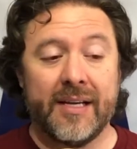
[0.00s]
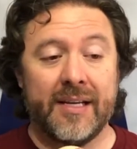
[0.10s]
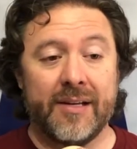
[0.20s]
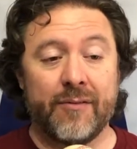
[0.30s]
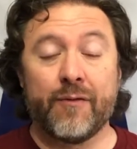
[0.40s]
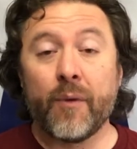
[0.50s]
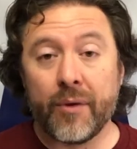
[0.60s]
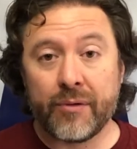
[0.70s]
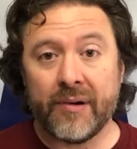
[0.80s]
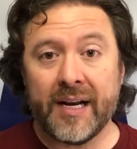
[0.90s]
in
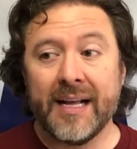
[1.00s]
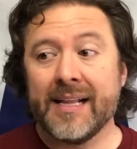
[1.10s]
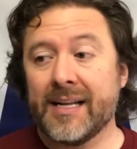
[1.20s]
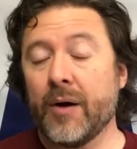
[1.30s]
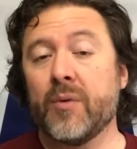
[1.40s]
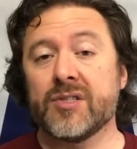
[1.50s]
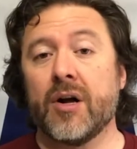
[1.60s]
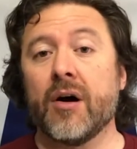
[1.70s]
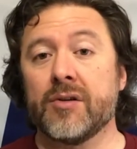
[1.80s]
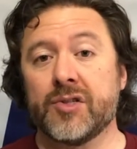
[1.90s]
4th grade that I wasn't
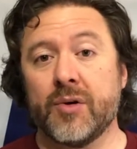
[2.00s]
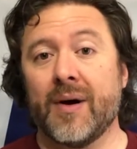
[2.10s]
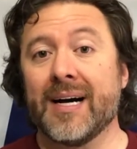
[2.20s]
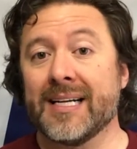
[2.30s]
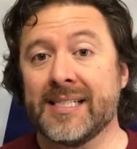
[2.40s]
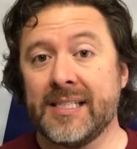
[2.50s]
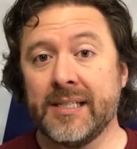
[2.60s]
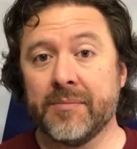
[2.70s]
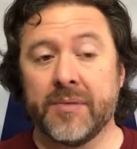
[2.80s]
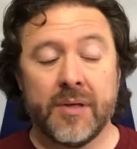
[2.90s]
also on a team.